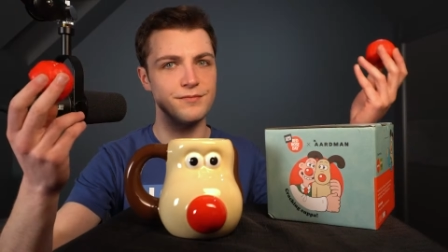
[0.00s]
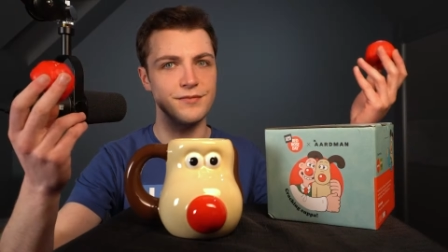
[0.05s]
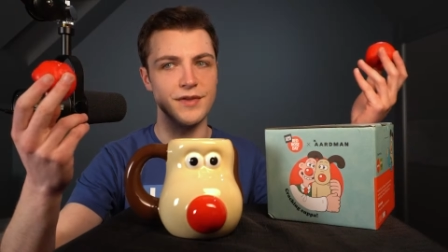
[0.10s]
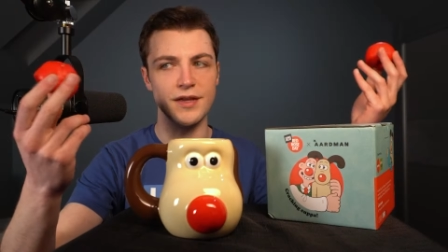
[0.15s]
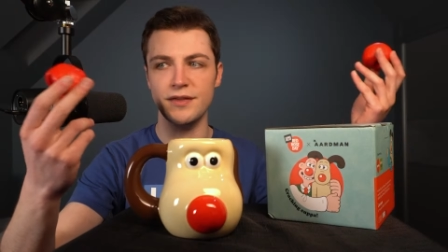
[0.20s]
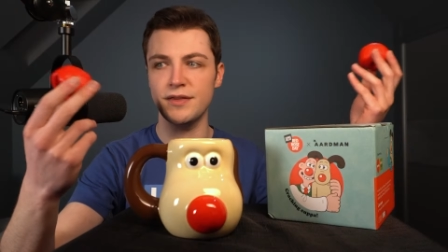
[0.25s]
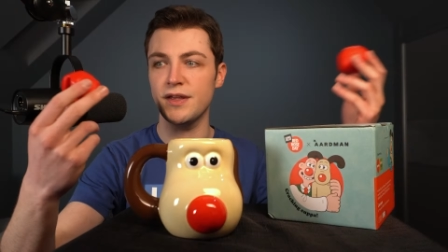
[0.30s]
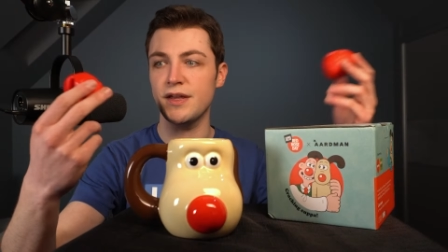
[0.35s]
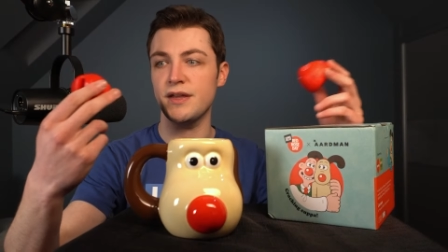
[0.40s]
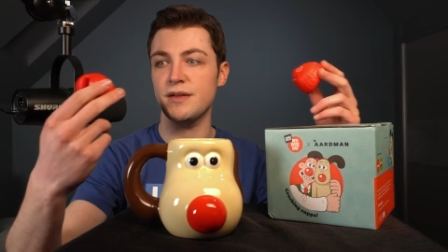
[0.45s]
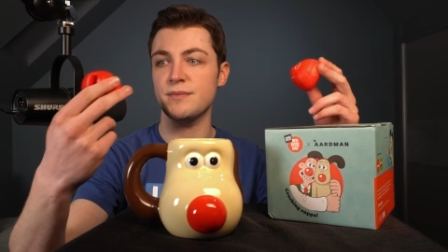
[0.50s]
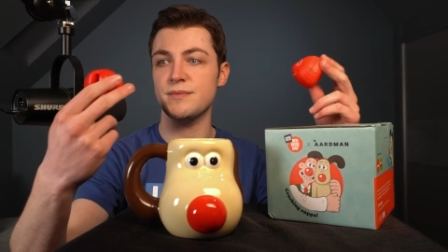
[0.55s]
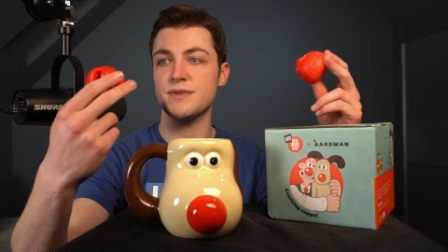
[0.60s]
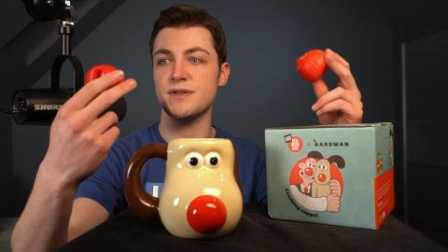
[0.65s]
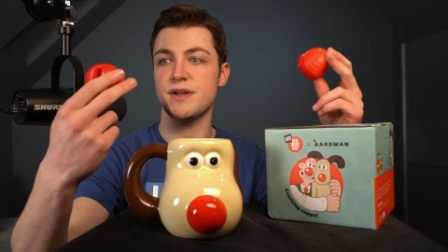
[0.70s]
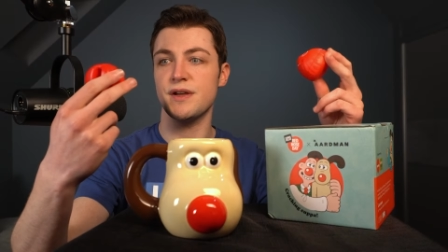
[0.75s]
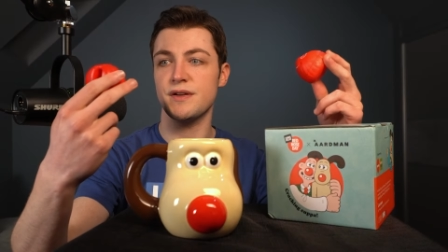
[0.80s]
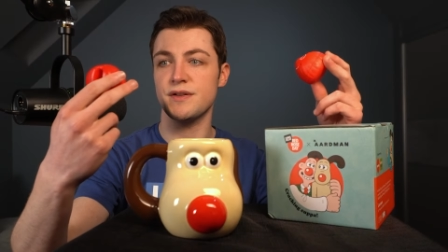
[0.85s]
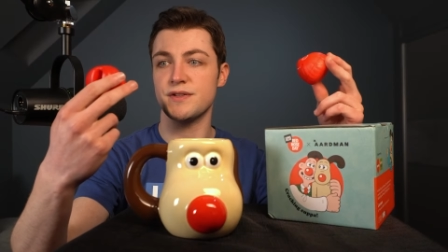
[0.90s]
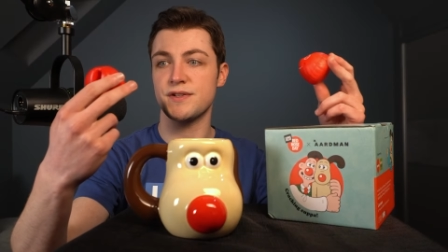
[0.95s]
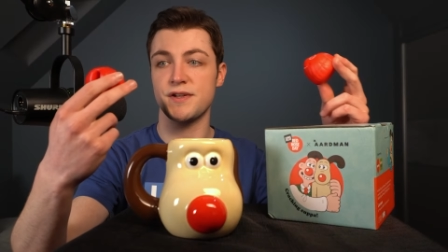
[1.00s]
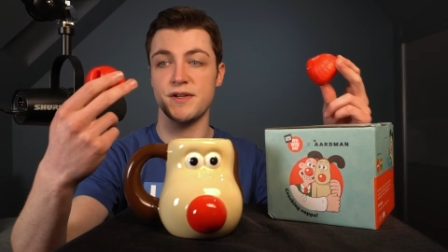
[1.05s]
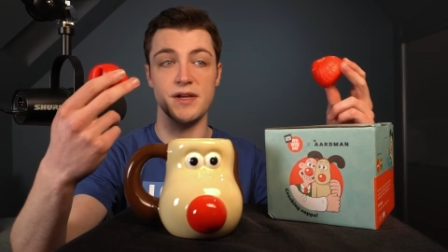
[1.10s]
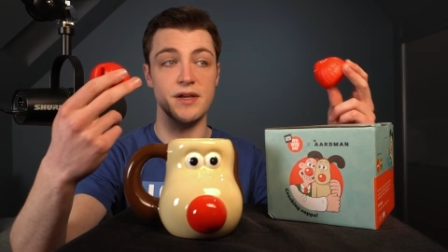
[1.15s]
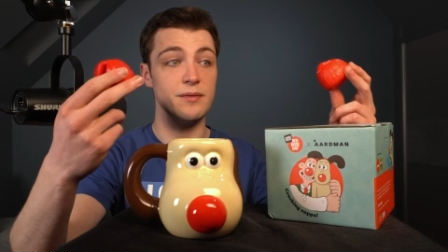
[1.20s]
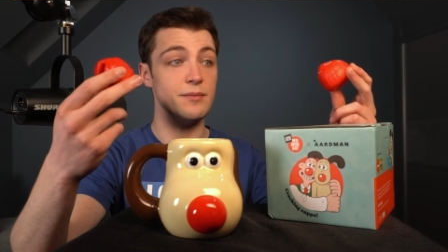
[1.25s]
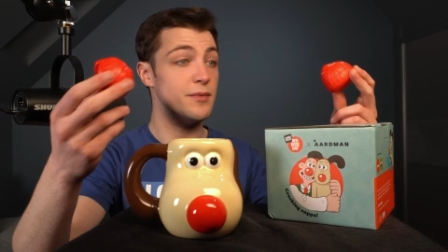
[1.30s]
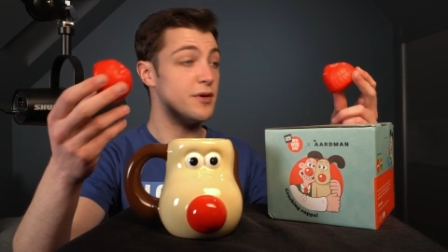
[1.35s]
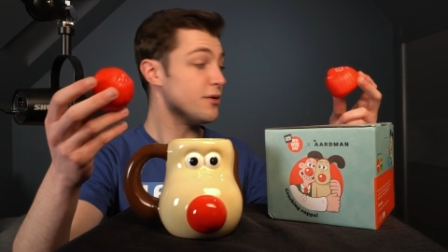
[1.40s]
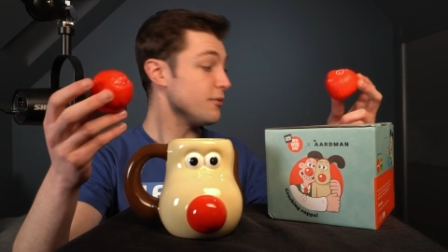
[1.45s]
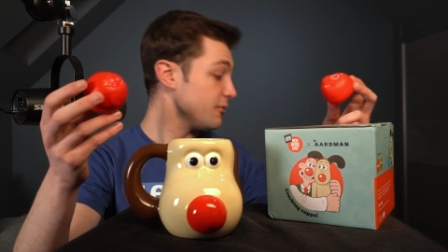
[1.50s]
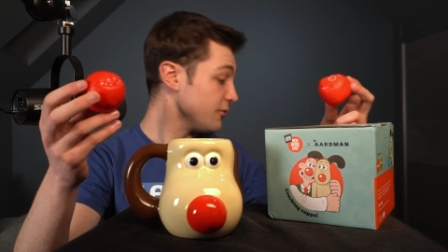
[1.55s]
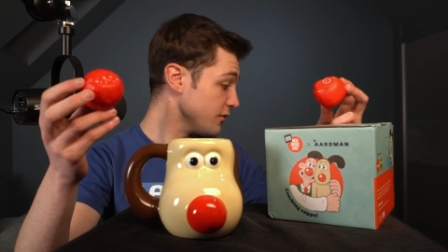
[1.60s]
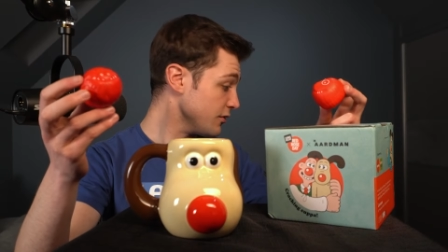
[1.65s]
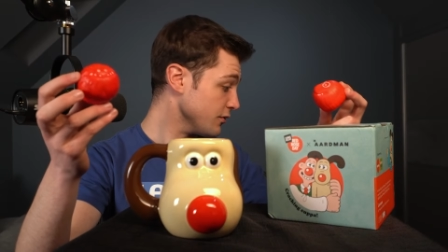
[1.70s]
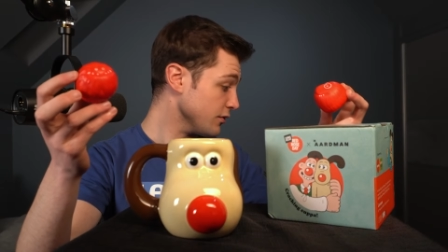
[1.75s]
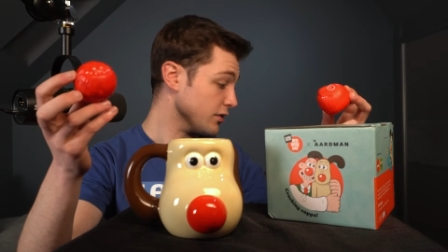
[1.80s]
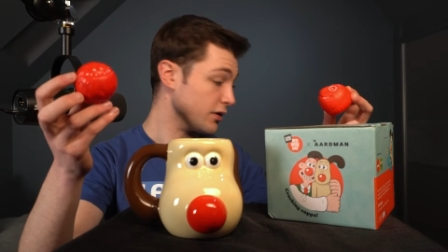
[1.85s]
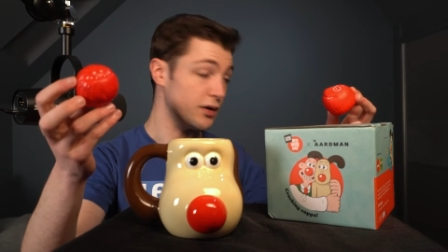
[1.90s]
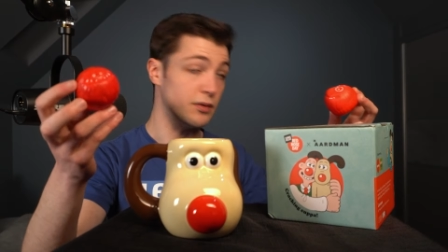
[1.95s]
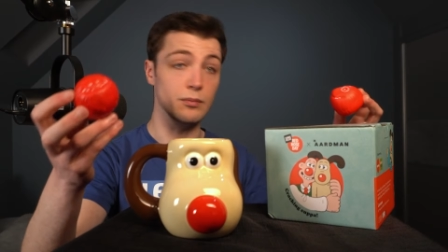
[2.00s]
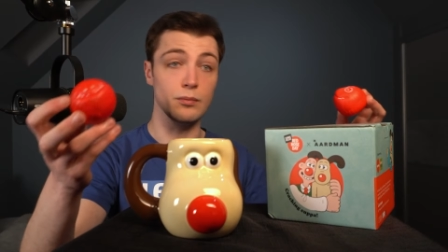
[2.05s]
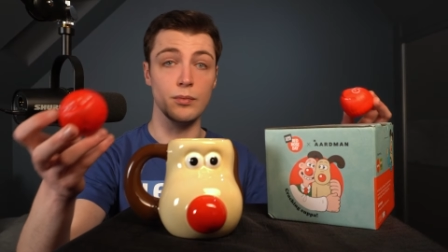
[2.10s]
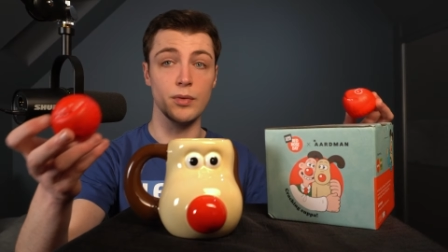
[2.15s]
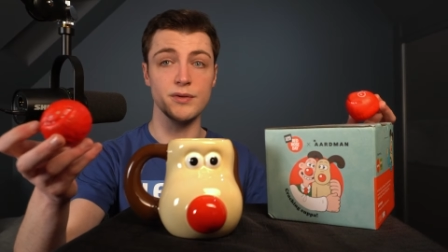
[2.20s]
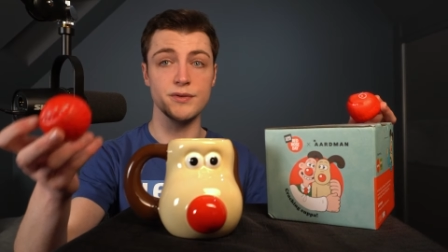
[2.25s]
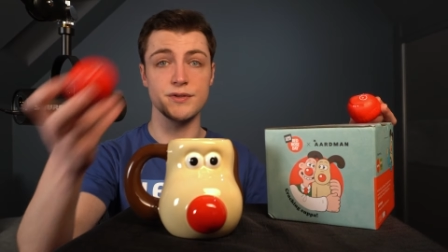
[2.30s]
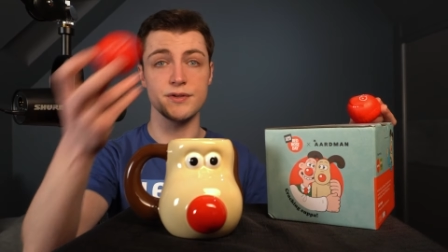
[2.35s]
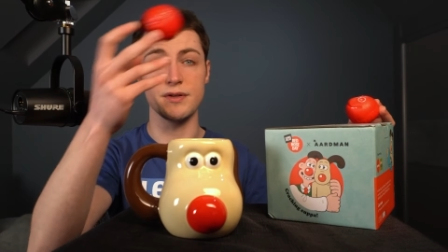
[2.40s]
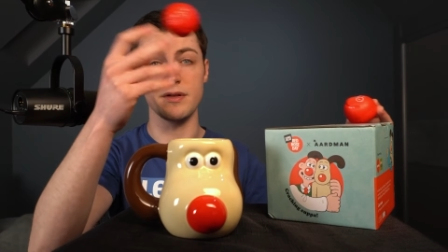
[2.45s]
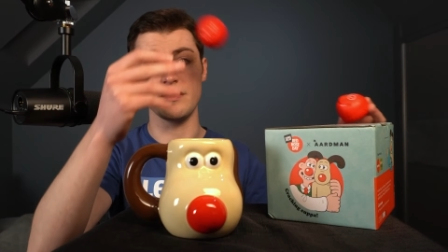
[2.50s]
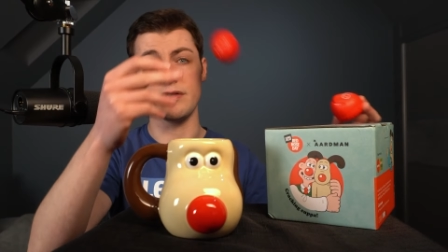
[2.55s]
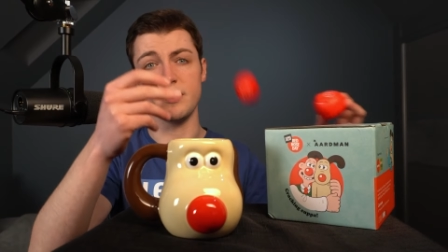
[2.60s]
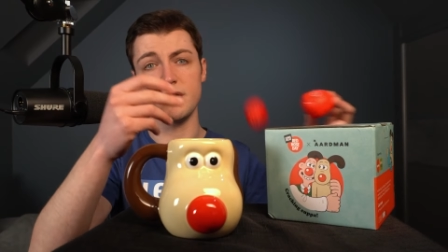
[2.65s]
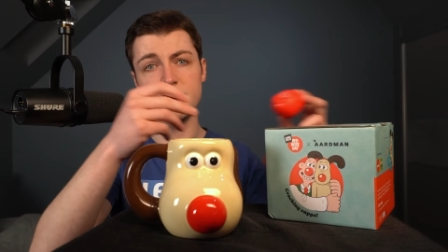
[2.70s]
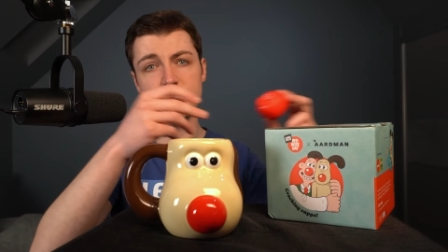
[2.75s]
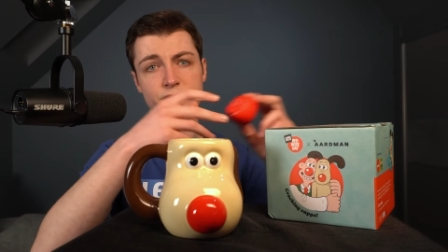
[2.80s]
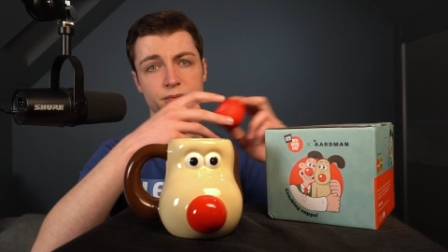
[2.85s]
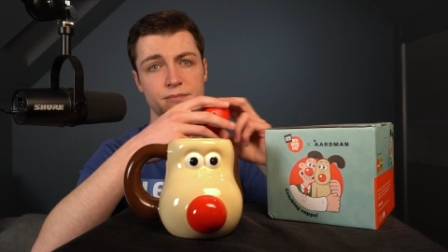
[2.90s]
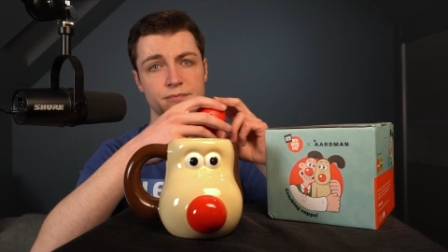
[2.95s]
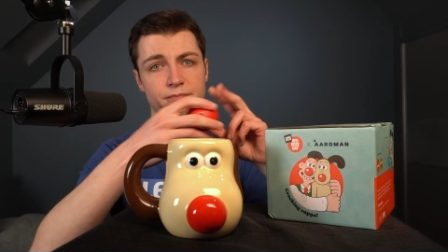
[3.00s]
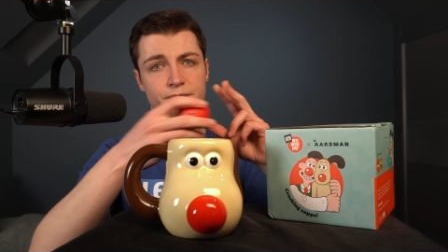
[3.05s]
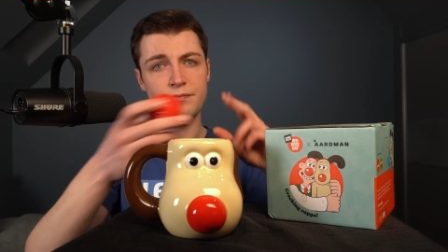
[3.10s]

the names escape me, but they were like monster things.